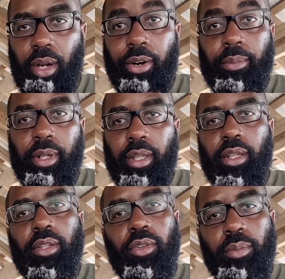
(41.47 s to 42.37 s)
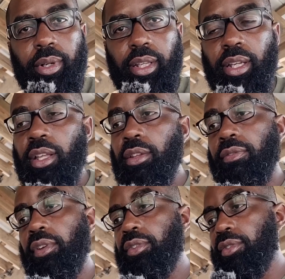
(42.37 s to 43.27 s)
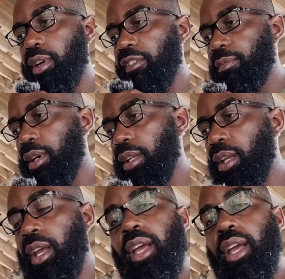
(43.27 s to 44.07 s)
our money, your money, the future of money,